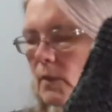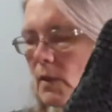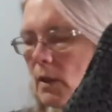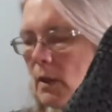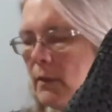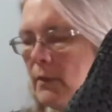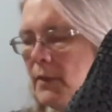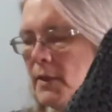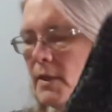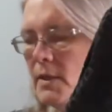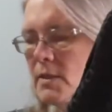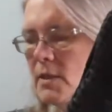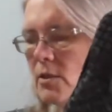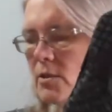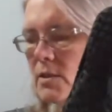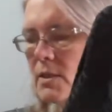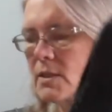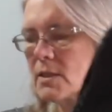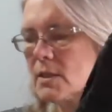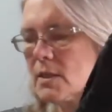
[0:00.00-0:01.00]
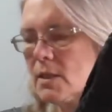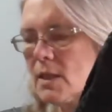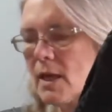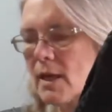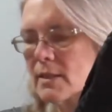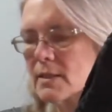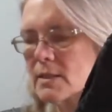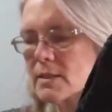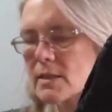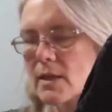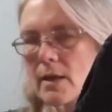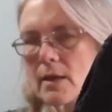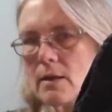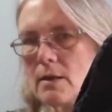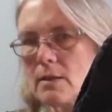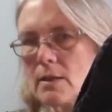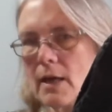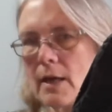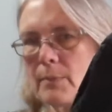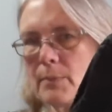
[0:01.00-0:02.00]
these are still on
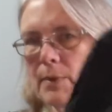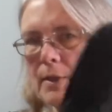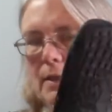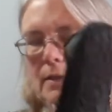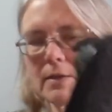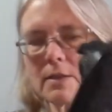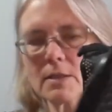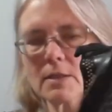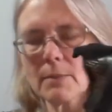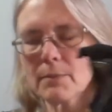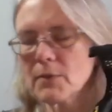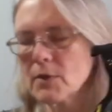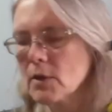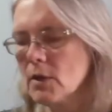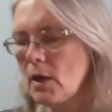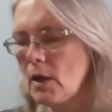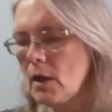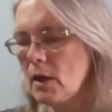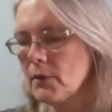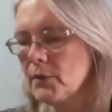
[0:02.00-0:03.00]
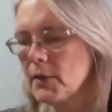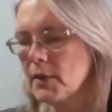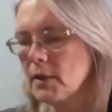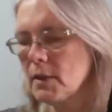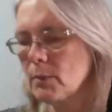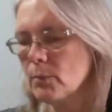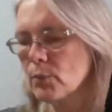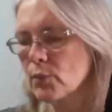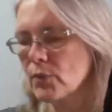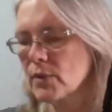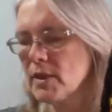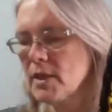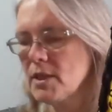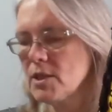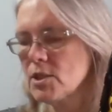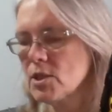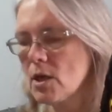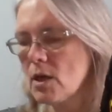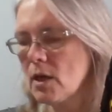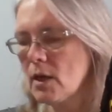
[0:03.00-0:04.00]
sale. I picked these up. They're called the Bree
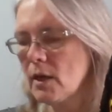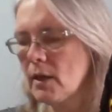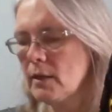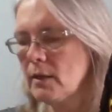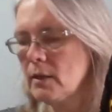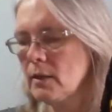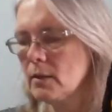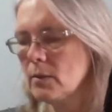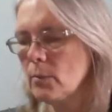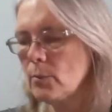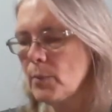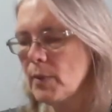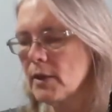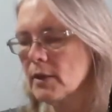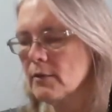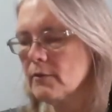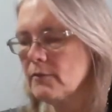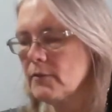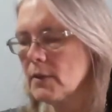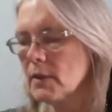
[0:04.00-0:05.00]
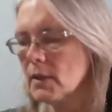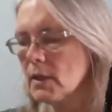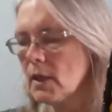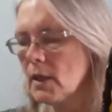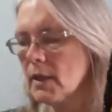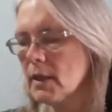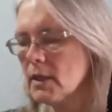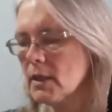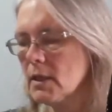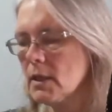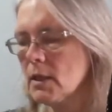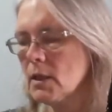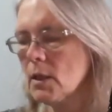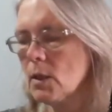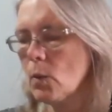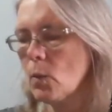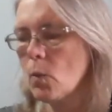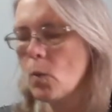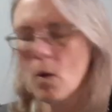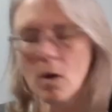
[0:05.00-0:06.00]
Dawn Barefoot Hiking
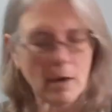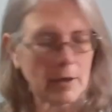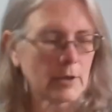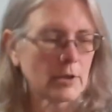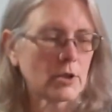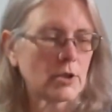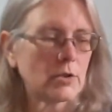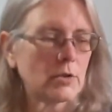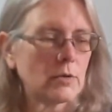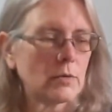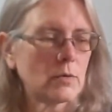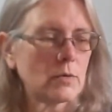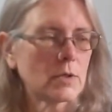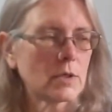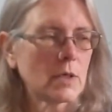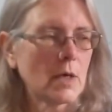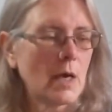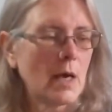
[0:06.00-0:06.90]
Water Shoes.